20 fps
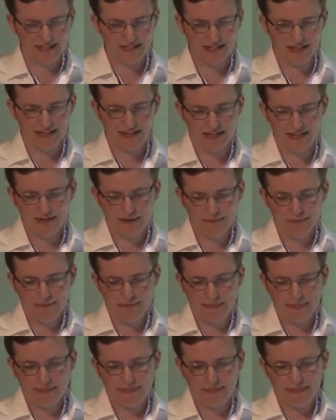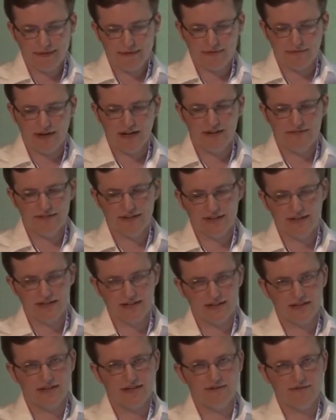that arriving
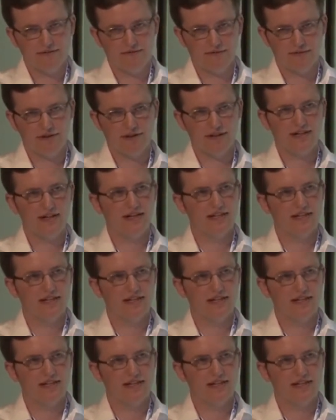in a foreign